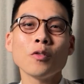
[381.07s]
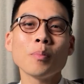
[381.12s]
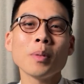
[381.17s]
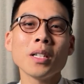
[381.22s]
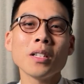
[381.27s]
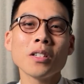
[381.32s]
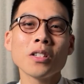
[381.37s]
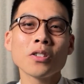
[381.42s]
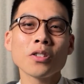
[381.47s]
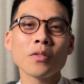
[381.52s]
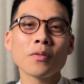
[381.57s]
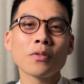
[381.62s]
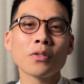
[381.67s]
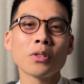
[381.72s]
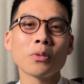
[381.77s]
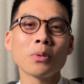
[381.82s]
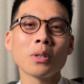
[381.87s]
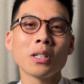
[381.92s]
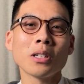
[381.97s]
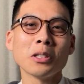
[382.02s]
If you've been in a job
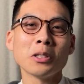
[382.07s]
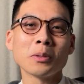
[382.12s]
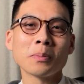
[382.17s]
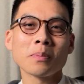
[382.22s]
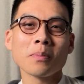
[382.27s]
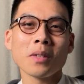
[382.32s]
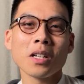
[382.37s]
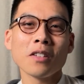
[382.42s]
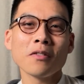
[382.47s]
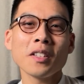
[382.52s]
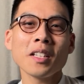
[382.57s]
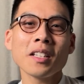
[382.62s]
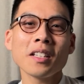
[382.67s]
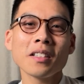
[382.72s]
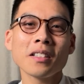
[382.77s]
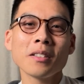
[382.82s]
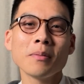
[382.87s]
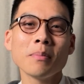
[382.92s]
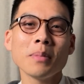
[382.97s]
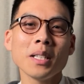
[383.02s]
for a while, I think
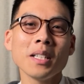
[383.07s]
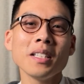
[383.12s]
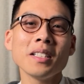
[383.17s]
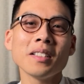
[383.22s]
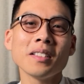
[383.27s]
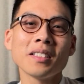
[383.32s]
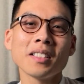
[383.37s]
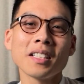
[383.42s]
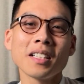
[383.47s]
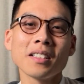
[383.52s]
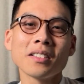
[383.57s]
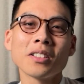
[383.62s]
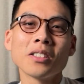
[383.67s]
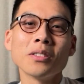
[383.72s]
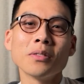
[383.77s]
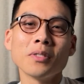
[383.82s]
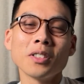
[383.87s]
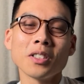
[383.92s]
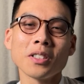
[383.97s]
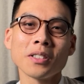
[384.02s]
it can be easy to get
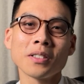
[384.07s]
tunnel